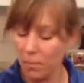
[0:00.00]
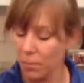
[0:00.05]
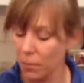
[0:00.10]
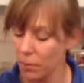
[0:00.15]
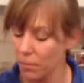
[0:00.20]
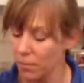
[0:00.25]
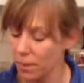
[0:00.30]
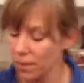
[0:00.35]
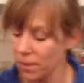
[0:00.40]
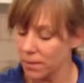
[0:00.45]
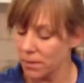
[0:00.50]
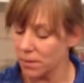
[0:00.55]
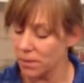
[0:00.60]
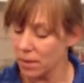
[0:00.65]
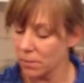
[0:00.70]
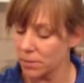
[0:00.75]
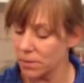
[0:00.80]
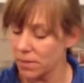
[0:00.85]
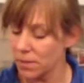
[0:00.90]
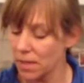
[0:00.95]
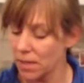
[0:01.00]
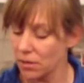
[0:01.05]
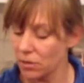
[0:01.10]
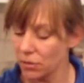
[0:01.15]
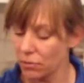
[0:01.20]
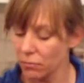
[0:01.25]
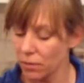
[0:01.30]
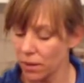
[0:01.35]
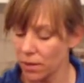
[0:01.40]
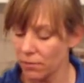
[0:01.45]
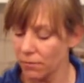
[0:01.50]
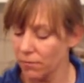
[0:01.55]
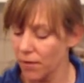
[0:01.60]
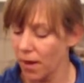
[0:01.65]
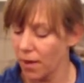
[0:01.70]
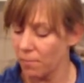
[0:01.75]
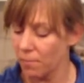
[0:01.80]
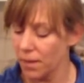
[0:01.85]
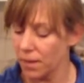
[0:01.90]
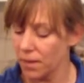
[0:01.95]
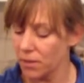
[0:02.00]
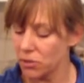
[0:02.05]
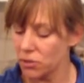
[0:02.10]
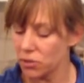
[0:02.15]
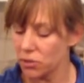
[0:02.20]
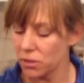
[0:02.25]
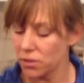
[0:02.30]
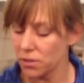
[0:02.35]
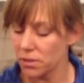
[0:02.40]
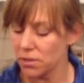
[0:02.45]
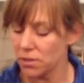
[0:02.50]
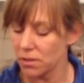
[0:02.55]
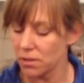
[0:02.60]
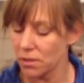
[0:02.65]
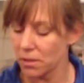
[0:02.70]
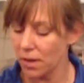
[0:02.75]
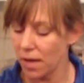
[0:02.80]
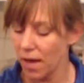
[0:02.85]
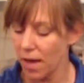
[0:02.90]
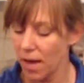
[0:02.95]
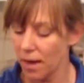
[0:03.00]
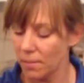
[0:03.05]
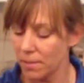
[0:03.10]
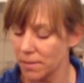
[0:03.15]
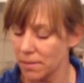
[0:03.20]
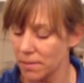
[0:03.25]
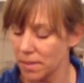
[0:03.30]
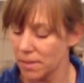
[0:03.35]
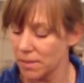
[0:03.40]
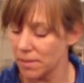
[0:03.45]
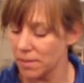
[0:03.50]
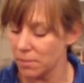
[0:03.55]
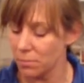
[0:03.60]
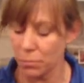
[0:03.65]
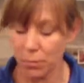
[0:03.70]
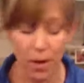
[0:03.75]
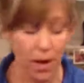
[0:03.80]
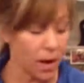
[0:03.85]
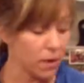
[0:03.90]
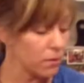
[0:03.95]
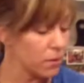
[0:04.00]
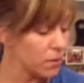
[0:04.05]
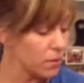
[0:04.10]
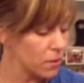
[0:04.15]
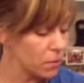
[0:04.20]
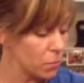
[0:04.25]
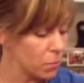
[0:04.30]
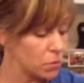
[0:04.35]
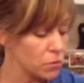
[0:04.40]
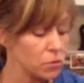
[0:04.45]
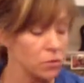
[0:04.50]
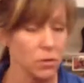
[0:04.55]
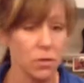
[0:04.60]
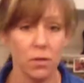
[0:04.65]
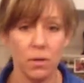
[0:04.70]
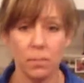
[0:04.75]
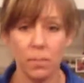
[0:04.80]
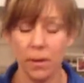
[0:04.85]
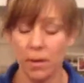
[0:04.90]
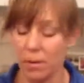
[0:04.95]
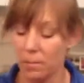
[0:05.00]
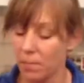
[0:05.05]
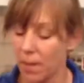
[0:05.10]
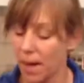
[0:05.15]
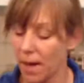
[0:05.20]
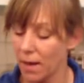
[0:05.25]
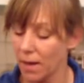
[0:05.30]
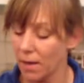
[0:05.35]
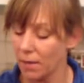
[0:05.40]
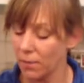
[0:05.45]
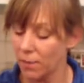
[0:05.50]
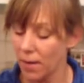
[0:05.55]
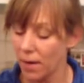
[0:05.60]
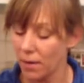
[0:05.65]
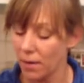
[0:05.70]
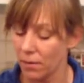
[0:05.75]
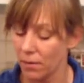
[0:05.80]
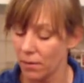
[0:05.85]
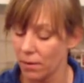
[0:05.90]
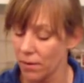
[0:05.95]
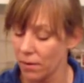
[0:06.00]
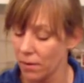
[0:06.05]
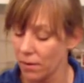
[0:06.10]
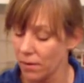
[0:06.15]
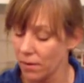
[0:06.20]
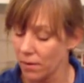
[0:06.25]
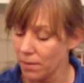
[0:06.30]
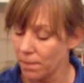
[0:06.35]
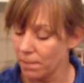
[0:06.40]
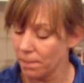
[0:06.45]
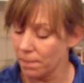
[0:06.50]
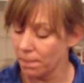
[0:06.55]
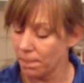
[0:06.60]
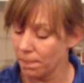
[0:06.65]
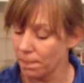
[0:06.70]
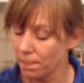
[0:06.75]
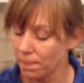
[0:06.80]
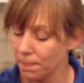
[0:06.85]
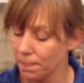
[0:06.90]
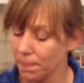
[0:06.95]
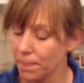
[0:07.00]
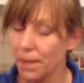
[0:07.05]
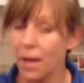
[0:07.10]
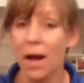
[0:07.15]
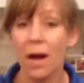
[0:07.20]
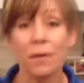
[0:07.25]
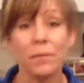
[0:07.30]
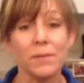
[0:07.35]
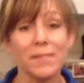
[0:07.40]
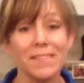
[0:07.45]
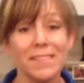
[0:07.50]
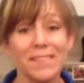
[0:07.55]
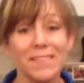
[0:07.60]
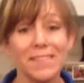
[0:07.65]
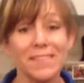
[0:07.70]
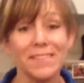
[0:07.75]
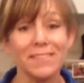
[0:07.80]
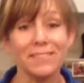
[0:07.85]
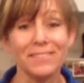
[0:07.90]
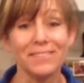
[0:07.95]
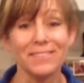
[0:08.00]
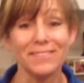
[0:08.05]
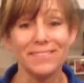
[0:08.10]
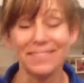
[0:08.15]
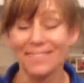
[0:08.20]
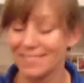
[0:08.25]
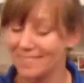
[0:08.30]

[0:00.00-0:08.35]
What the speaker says: a couple minutes, I would say 3 to 5 minutes, just until the ham is nice and browned, and then we're just going to put it back in there. I will see you soon.